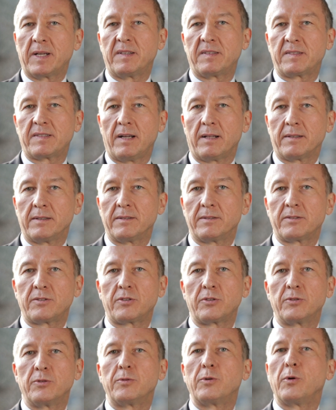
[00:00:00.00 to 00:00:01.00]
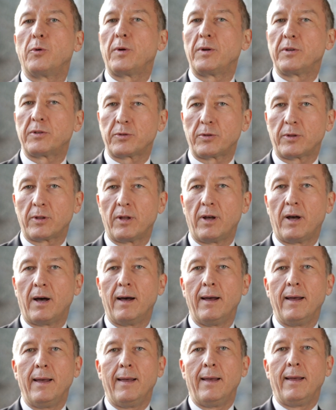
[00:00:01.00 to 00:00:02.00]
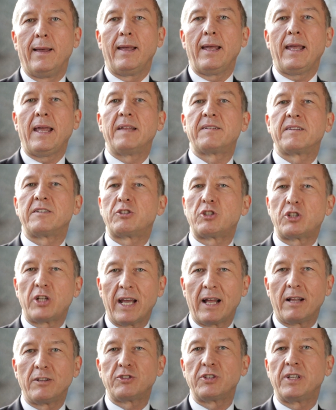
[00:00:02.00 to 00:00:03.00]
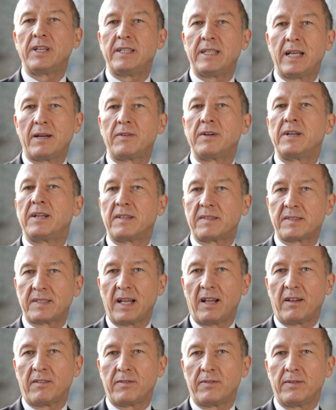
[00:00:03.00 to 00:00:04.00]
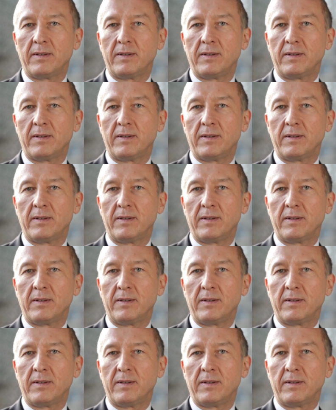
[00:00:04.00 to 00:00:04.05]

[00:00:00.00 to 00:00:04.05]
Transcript: consultant to going to law is a challenging endeavour in itself,